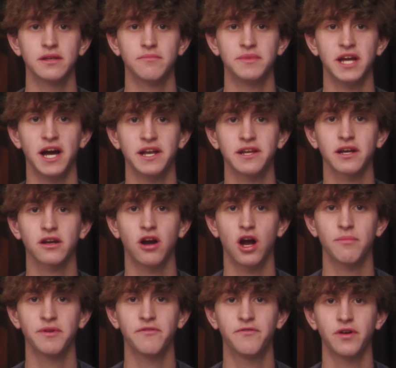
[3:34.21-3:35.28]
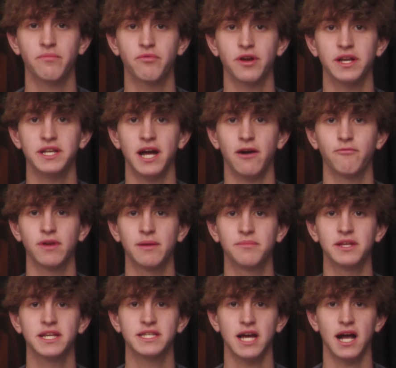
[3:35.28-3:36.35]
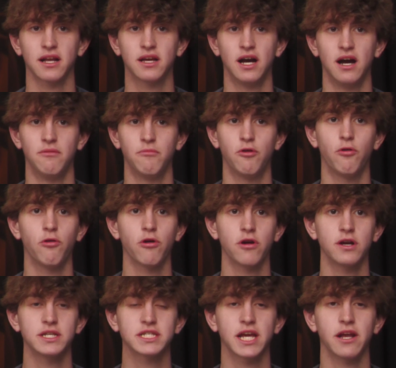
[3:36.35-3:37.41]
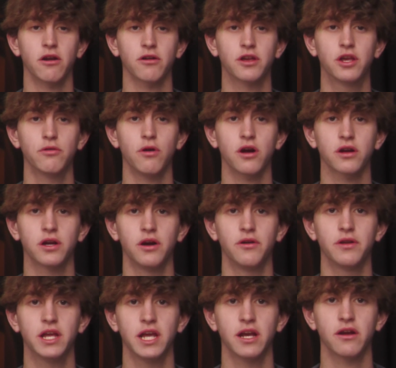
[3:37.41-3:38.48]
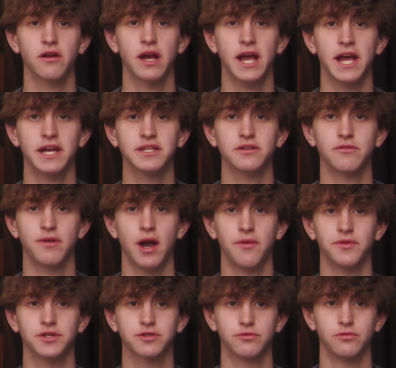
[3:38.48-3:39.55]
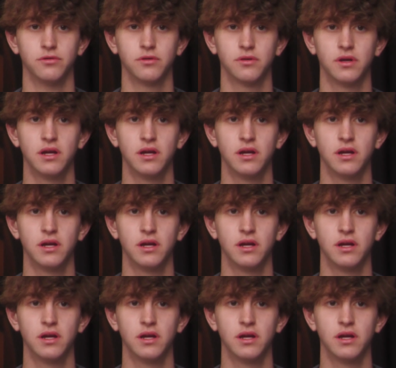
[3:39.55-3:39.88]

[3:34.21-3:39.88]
medinacarbonfootprint.weebly.com or scan our QR code here and around the school.